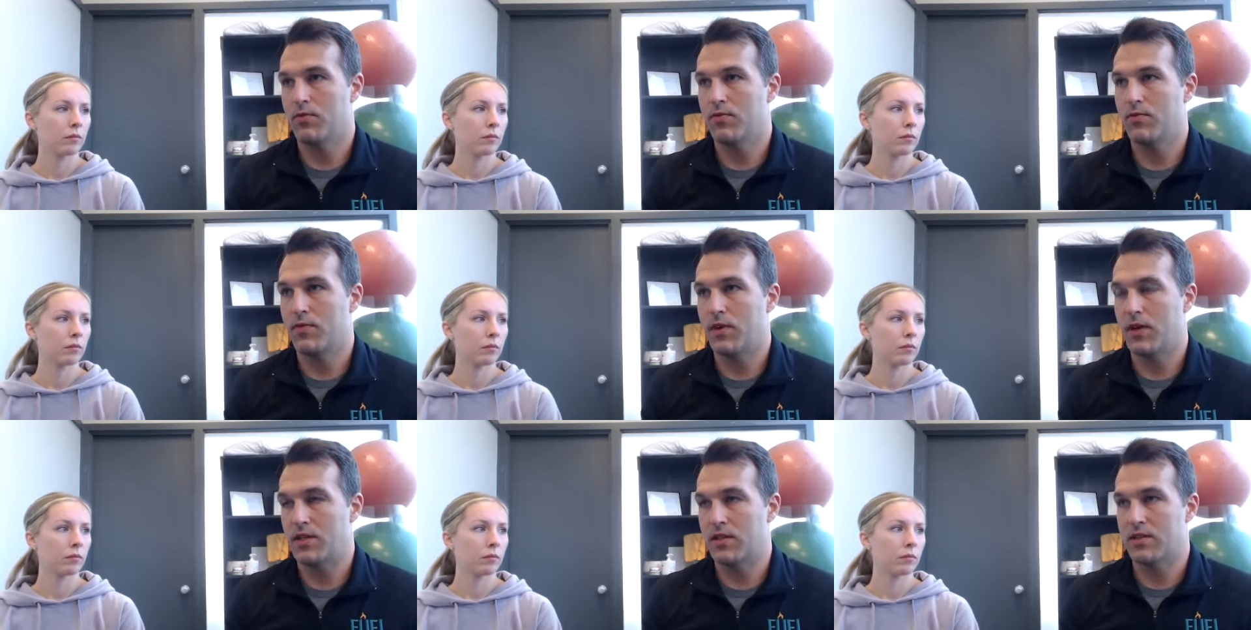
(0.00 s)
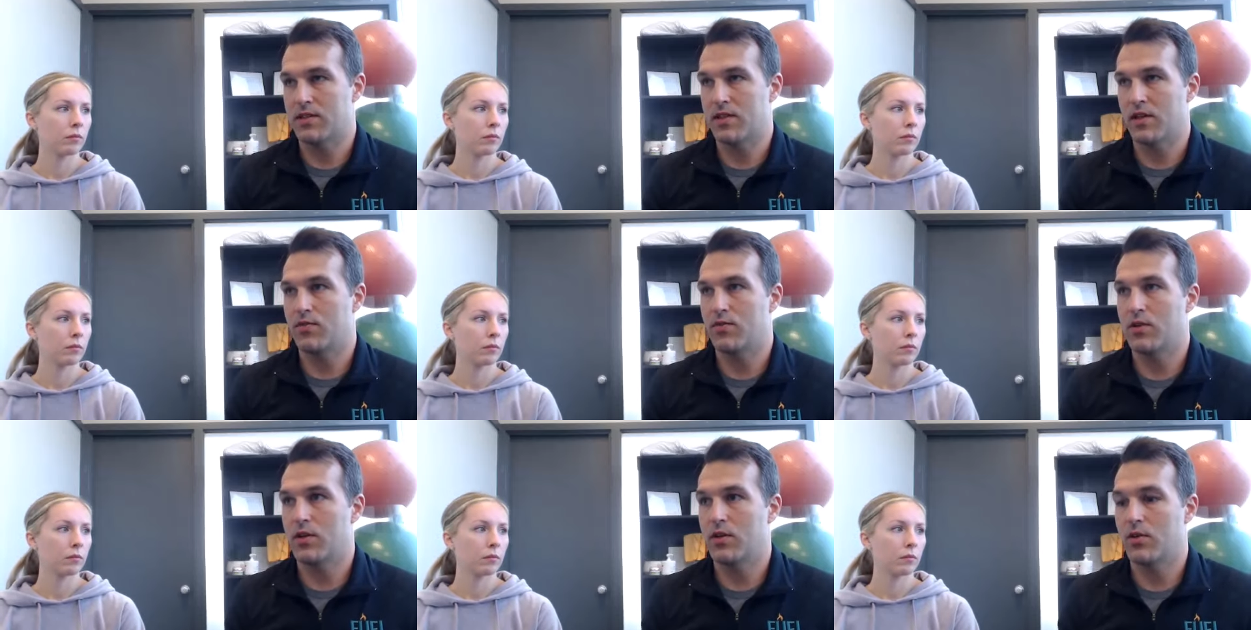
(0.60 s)
Speaker 1: are finding this
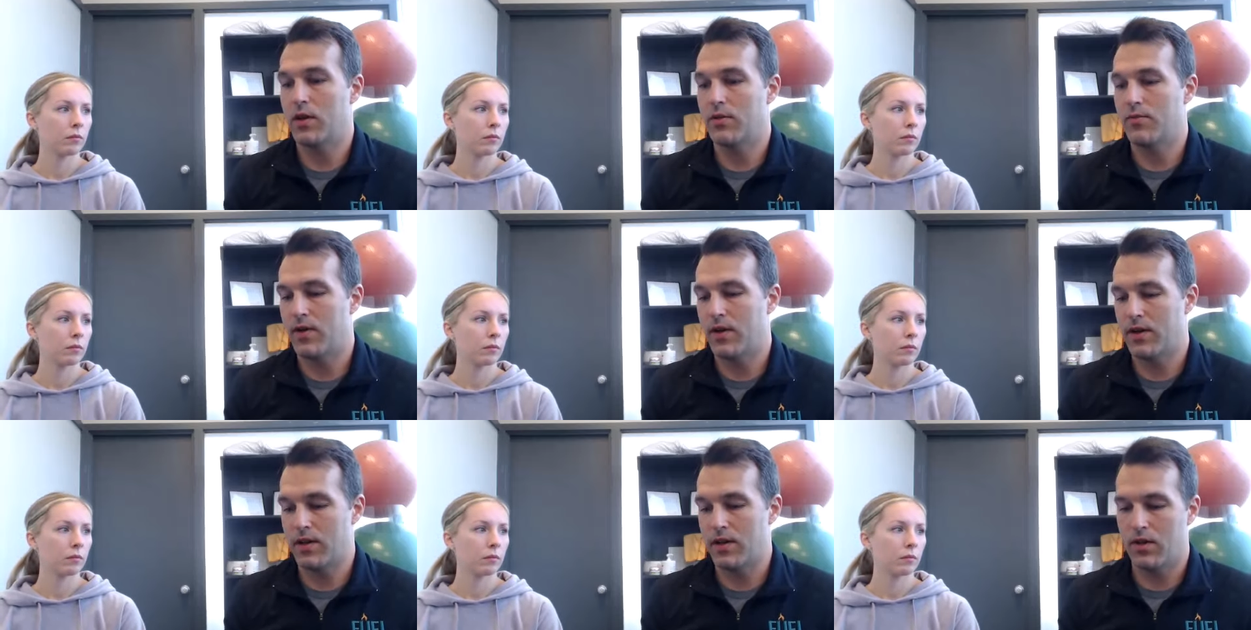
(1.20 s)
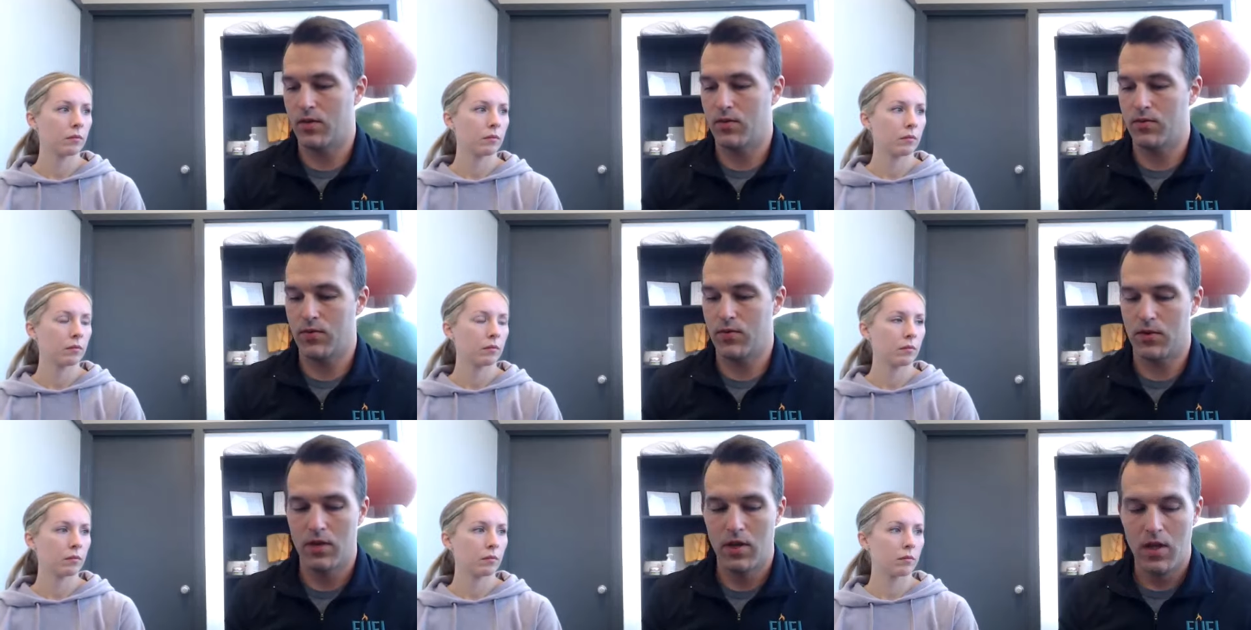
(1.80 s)
helpful. I know I'm finding it
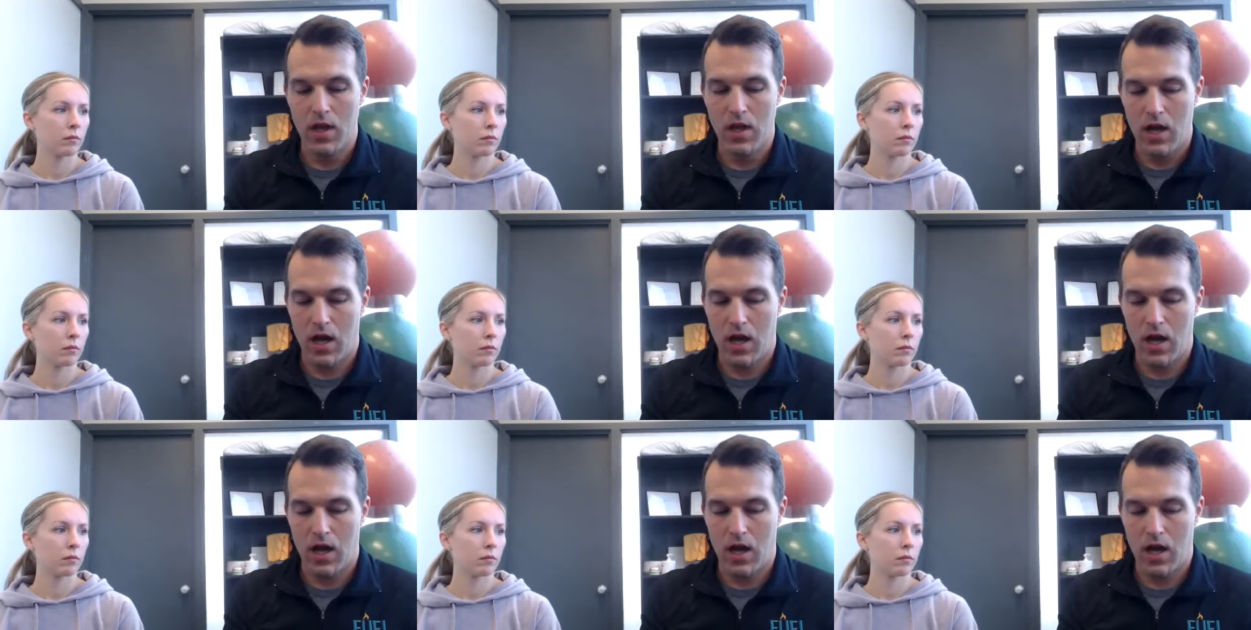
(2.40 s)
helpful.